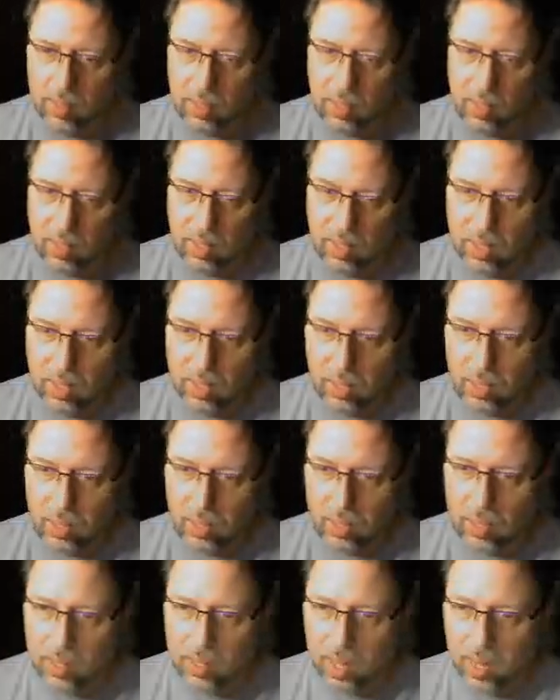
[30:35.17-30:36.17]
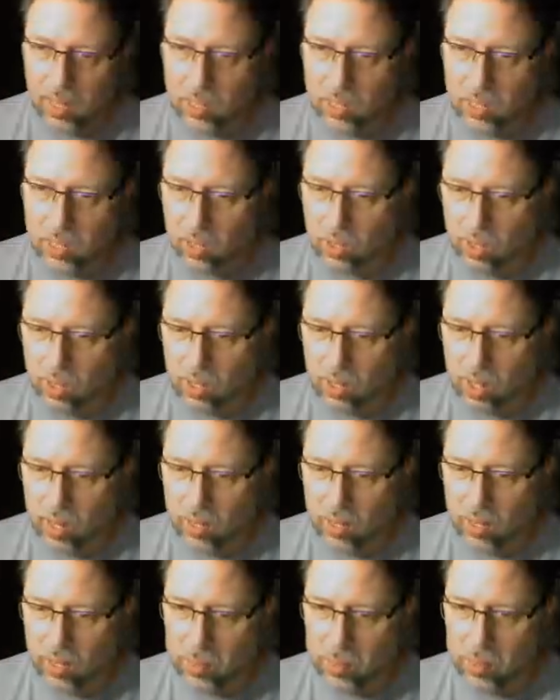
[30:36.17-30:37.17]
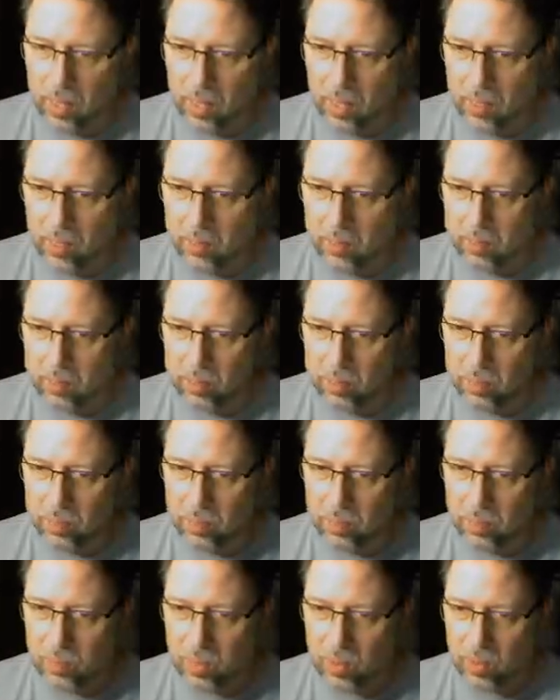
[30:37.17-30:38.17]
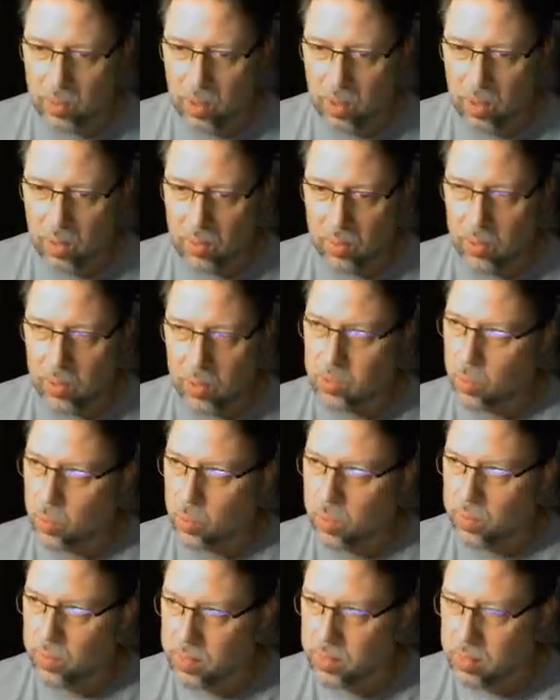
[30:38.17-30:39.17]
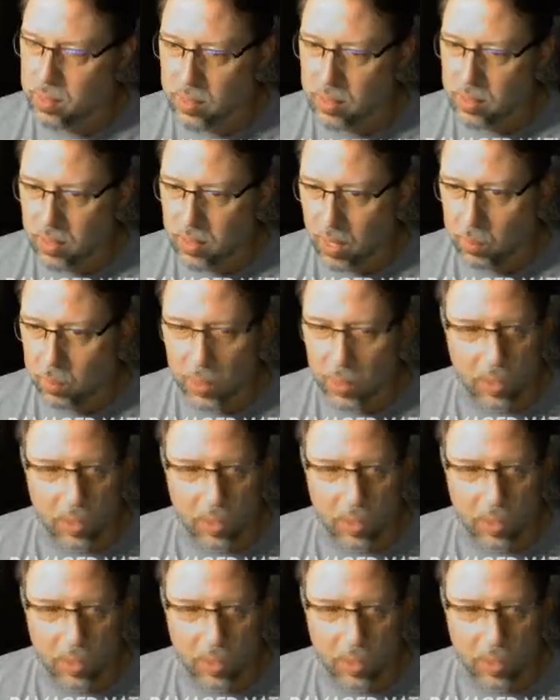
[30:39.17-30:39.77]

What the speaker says: you get extra XP on those. I wonder if it's the same here.